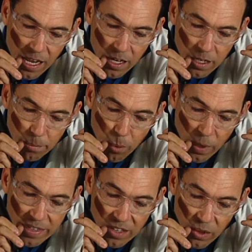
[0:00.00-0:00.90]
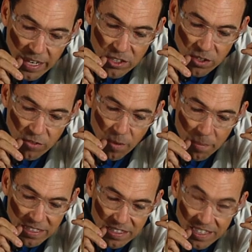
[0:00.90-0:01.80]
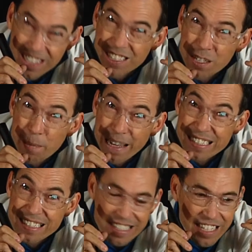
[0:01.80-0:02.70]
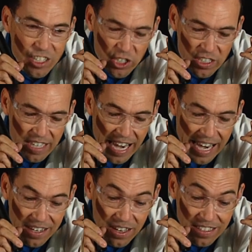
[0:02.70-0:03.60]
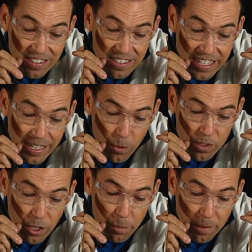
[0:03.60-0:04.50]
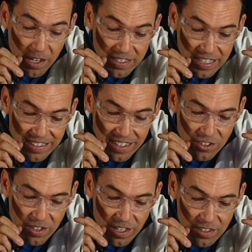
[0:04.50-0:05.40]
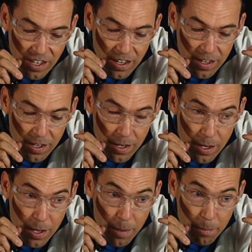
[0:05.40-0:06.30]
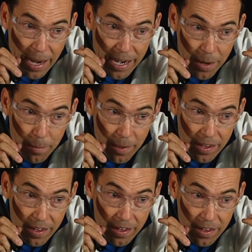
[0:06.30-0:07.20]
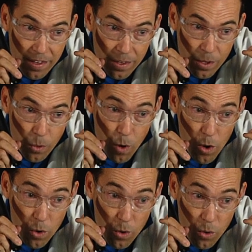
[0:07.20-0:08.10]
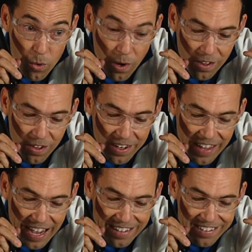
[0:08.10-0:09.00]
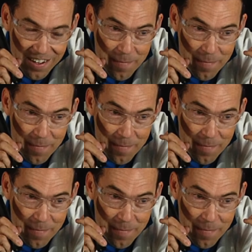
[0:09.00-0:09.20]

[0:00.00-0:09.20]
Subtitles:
I'm going to point the laser from this distance. It's about 6 inches, and let's see what the luminosity sensor does. Bam. Woo! Look at that.